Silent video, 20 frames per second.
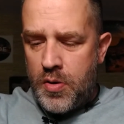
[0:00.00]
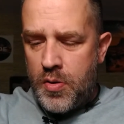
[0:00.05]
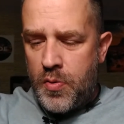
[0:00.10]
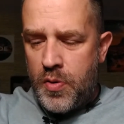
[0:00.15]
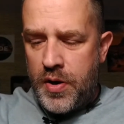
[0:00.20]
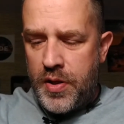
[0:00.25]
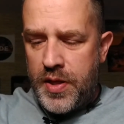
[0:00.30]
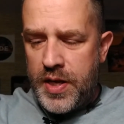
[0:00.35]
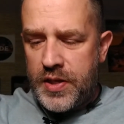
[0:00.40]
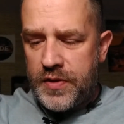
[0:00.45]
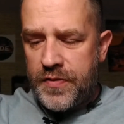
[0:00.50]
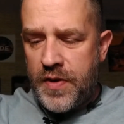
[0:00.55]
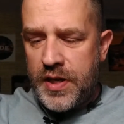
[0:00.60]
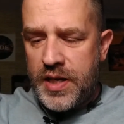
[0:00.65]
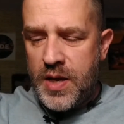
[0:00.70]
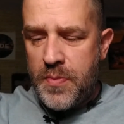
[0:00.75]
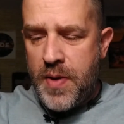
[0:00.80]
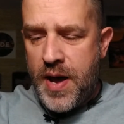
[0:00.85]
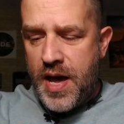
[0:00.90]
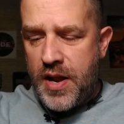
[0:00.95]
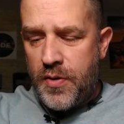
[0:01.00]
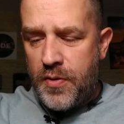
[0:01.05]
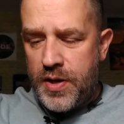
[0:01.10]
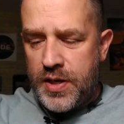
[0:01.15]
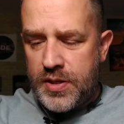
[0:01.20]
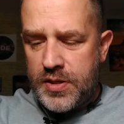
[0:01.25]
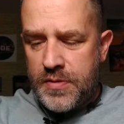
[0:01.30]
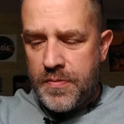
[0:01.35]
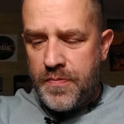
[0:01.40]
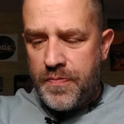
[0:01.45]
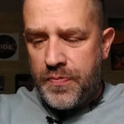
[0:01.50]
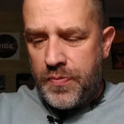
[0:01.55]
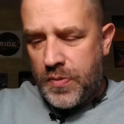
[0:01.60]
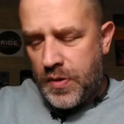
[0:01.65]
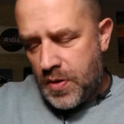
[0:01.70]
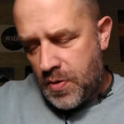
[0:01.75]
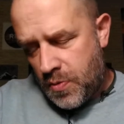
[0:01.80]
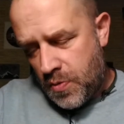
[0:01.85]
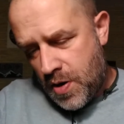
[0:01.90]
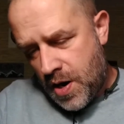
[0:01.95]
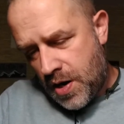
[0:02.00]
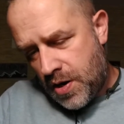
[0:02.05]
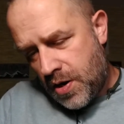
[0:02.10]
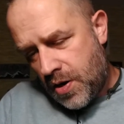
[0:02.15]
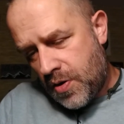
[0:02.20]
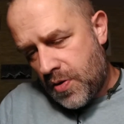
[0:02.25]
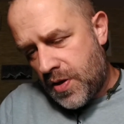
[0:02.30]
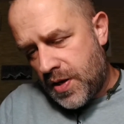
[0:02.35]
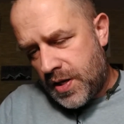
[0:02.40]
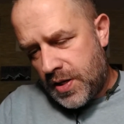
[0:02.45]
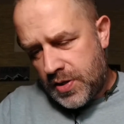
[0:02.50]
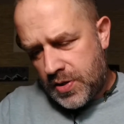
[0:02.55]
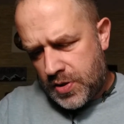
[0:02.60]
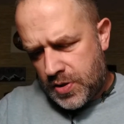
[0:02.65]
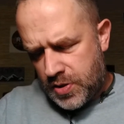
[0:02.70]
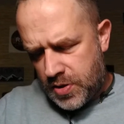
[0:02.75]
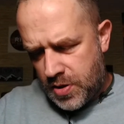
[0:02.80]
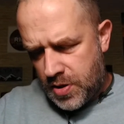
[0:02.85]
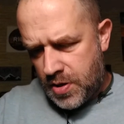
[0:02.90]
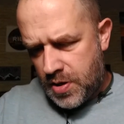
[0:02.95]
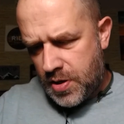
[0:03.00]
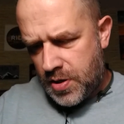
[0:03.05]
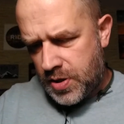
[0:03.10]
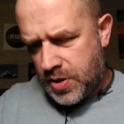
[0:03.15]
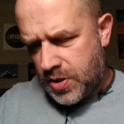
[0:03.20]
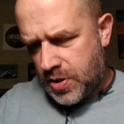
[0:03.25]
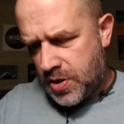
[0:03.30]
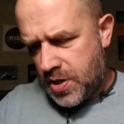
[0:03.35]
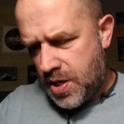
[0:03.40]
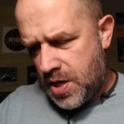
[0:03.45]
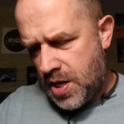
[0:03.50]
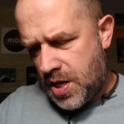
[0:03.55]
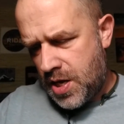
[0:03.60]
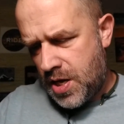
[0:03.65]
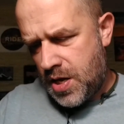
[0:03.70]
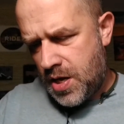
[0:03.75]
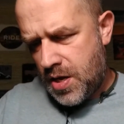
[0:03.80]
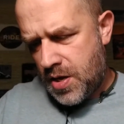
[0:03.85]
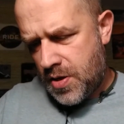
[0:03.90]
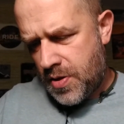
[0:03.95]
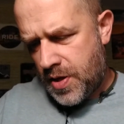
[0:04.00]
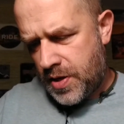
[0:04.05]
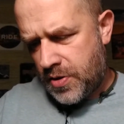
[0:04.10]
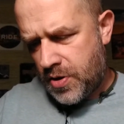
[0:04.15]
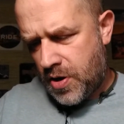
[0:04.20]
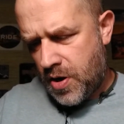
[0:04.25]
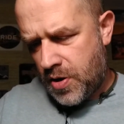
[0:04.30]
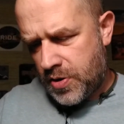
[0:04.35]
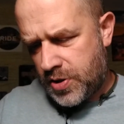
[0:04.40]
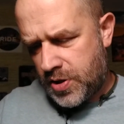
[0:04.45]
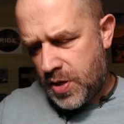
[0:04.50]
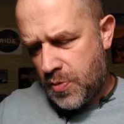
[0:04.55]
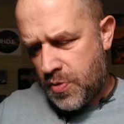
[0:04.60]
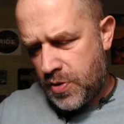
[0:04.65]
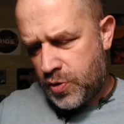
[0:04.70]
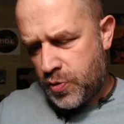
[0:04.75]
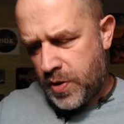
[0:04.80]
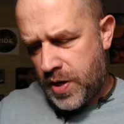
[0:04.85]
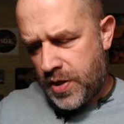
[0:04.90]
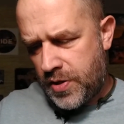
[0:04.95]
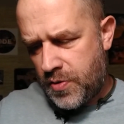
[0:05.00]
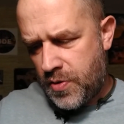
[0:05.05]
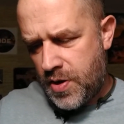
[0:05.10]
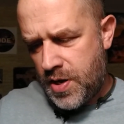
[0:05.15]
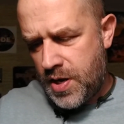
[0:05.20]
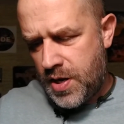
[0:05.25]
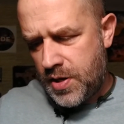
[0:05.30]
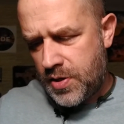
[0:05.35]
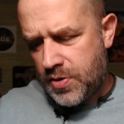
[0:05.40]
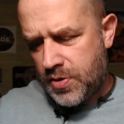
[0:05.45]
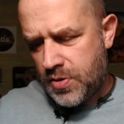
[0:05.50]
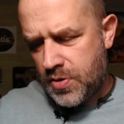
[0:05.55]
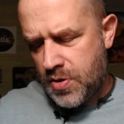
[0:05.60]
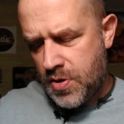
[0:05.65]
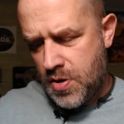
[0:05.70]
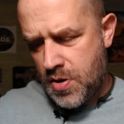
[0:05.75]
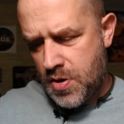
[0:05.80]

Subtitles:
one of these funky batteries right here, these I think they're called C123s.